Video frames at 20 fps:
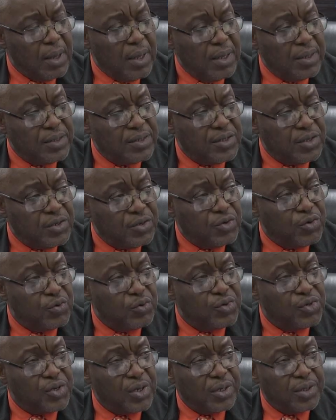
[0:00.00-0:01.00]

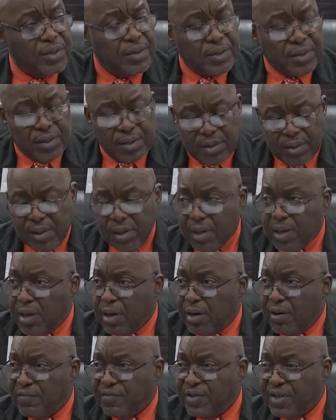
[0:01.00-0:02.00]
institution
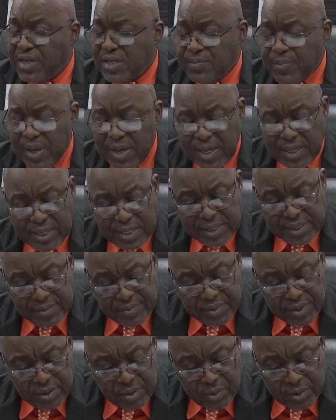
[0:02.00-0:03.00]
of this
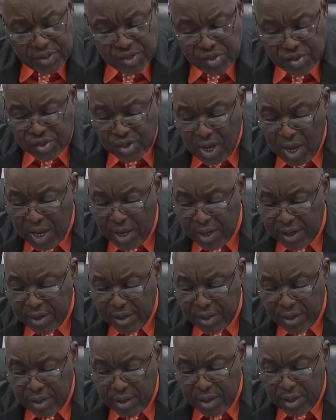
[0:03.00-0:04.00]
mechanism to which I
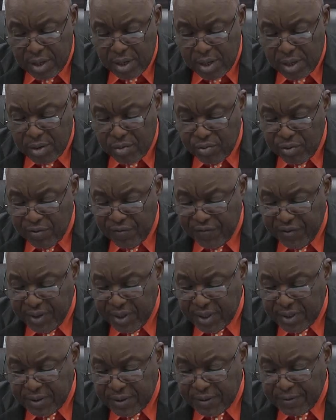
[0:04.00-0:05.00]

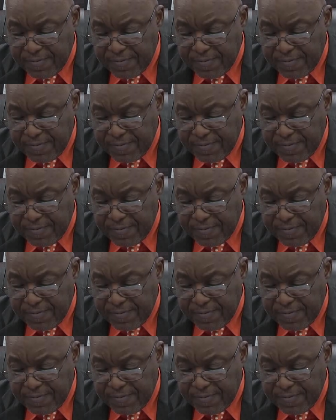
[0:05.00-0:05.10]
referred.